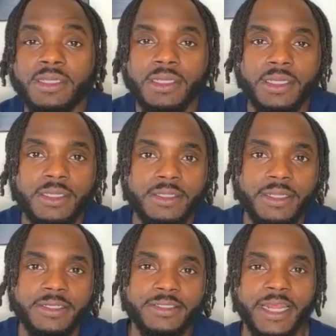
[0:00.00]
it,
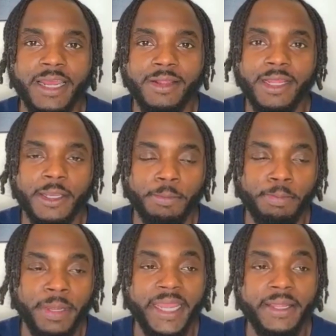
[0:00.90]
there's now like
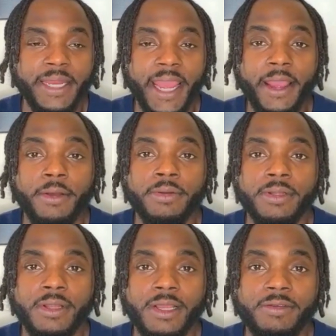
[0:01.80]
a pay now,
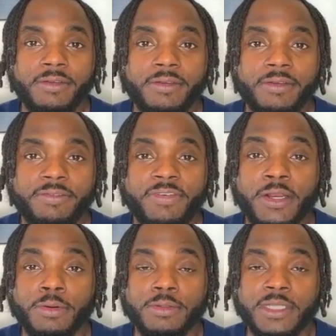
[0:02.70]
like a
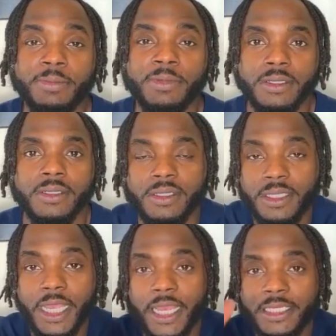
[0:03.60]
federal type of
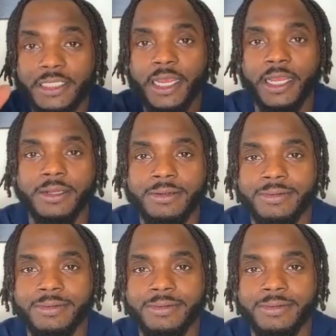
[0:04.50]
Cash App.